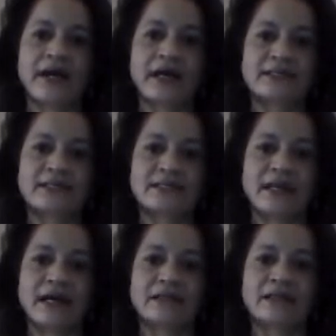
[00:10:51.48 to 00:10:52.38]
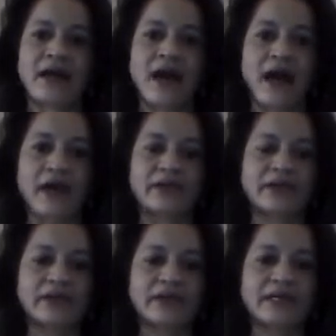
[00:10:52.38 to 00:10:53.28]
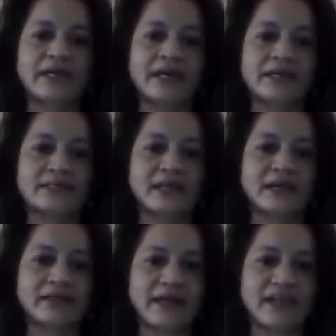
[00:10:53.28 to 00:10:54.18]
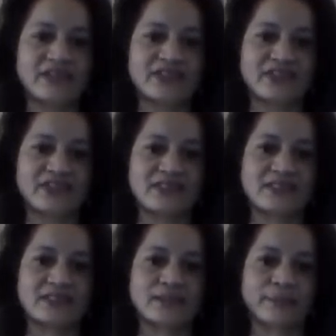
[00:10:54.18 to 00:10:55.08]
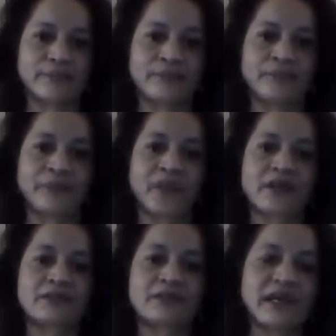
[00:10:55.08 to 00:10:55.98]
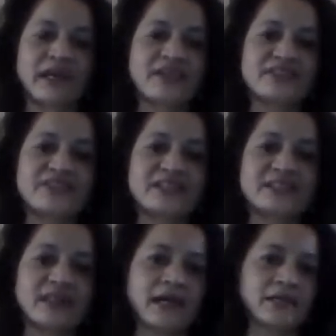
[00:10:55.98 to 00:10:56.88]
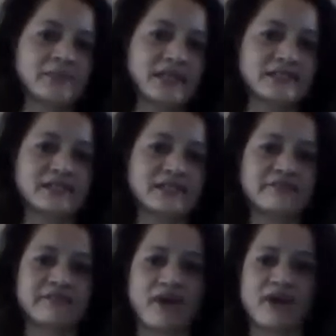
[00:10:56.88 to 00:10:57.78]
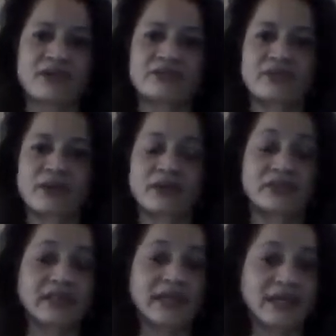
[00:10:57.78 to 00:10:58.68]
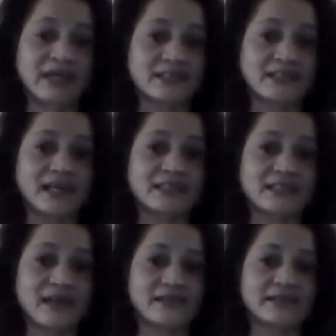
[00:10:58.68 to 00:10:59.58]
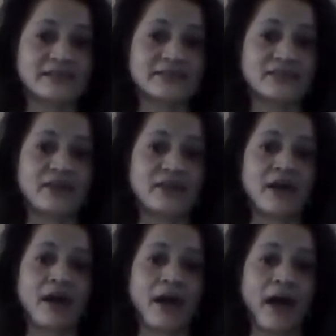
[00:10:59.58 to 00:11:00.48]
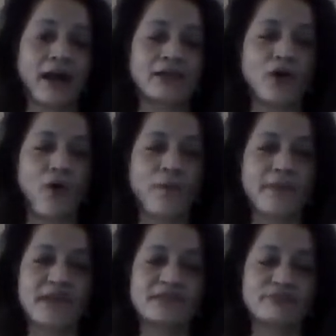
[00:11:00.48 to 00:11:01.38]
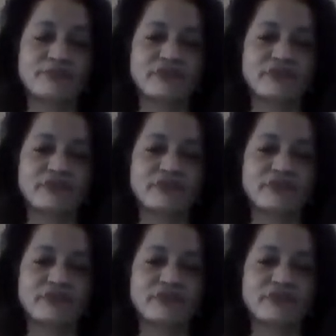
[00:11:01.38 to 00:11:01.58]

Head Start and early Head Start agencies. The agencies then administer funds to the Head Start centers and home-based